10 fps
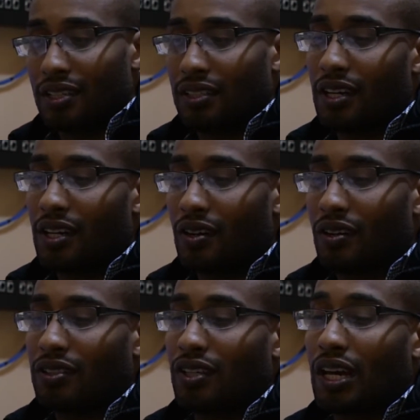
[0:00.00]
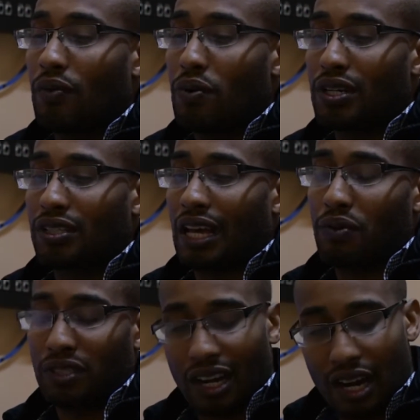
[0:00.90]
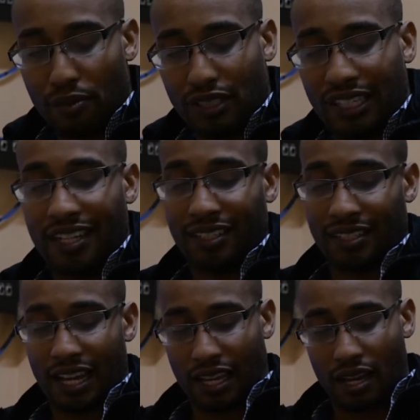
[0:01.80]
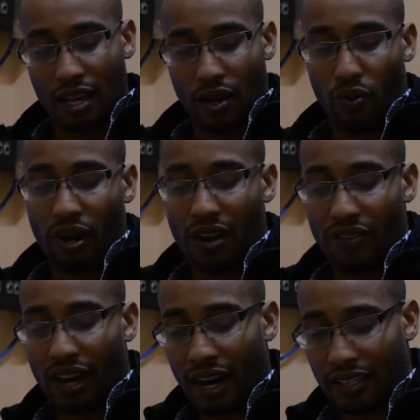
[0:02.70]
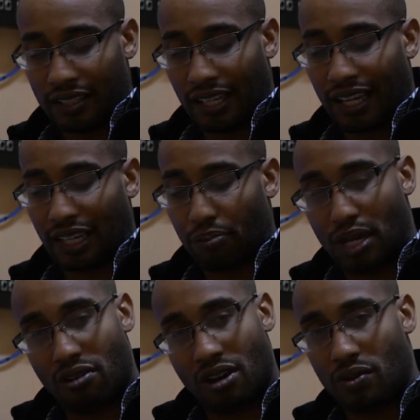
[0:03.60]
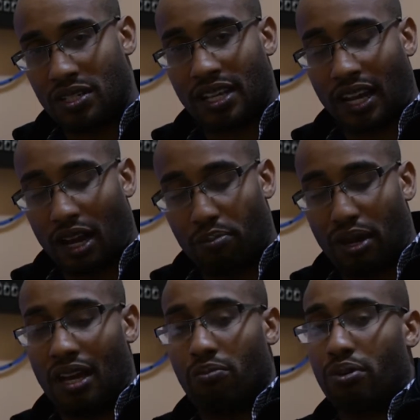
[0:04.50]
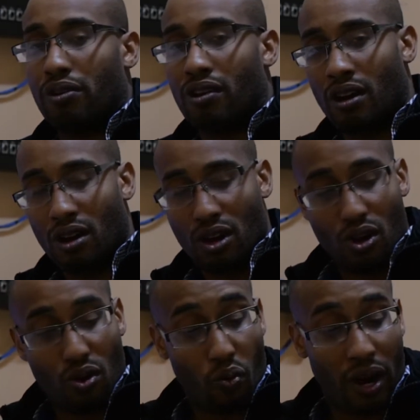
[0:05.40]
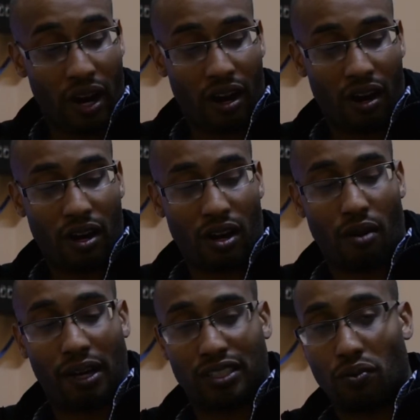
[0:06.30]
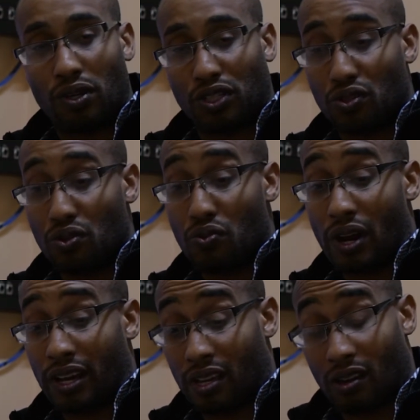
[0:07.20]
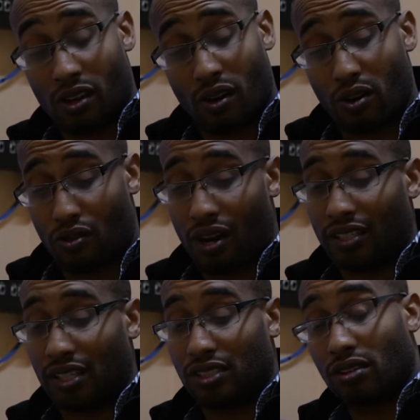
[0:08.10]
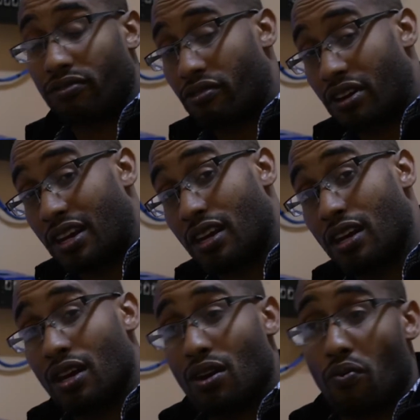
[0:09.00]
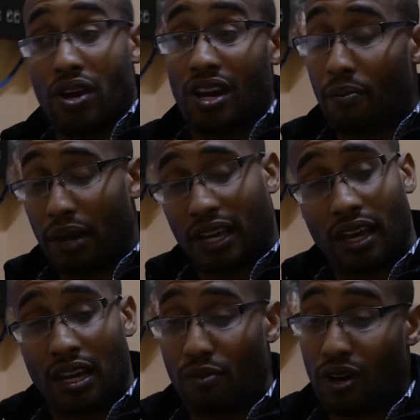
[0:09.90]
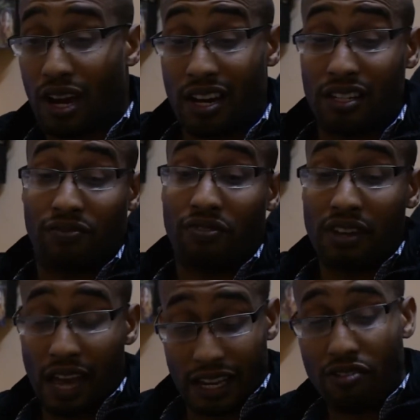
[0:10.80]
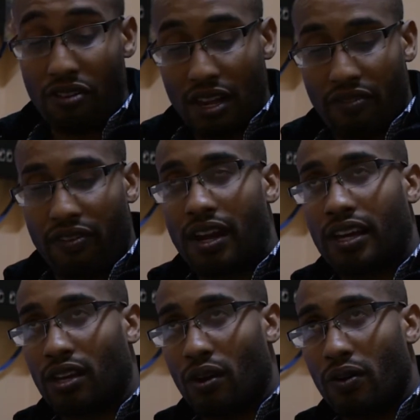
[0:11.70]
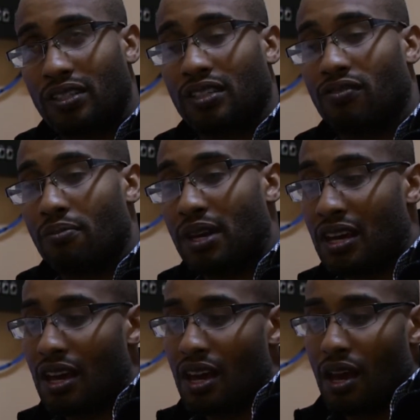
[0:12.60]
So I would talk about that. It's just like where every artist has a period, it's like a pain period, where no matter what you do, like you go through a lot of suffering, where you're not making any money, and you really feel like, yo, is this for me?